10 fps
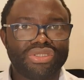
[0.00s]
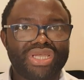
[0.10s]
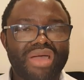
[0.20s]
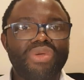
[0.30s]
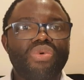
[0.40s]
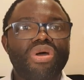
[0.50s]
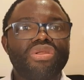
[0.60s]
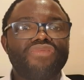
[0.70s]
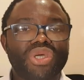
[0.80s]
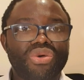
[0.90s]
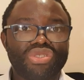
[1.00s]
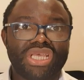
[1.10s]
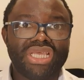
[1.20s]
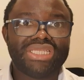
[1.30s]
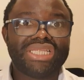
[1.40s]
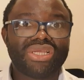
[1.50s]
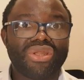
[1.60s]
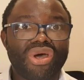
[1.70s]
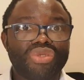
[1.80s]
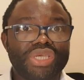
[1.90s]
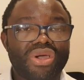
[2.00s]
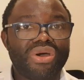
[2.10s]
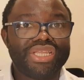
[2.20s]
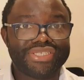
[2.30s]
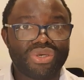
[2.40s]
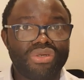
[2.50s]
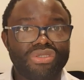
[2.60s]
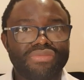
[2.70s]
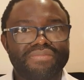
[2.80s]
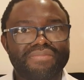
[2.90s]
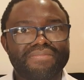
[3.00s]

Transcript: You can be one of those that the Lord will call his own.